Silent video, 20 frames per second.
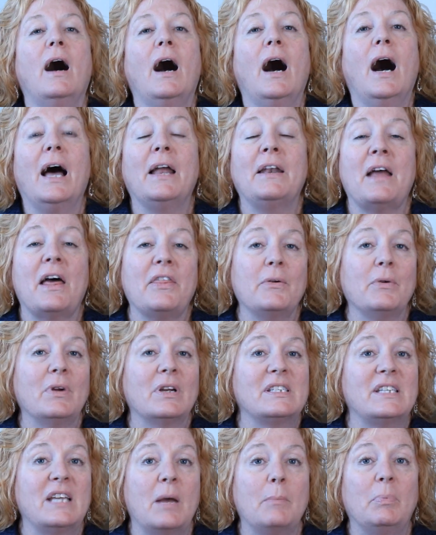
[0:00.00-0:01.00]
Another
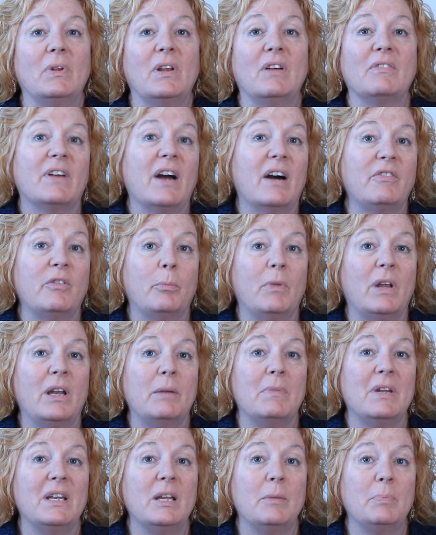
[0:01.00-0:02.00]
example of
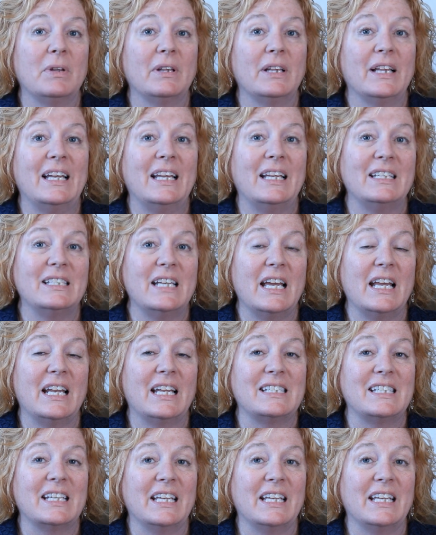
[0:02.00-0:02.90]
government manipulating data